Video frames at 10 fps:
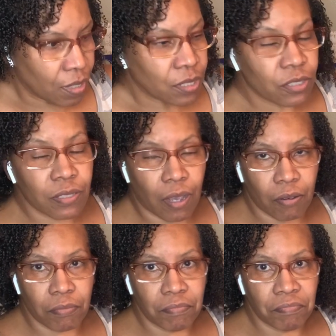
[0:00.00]
So,
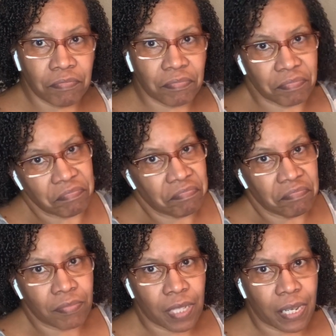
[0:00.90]

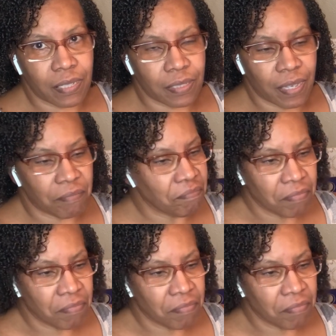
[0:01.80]
like I said,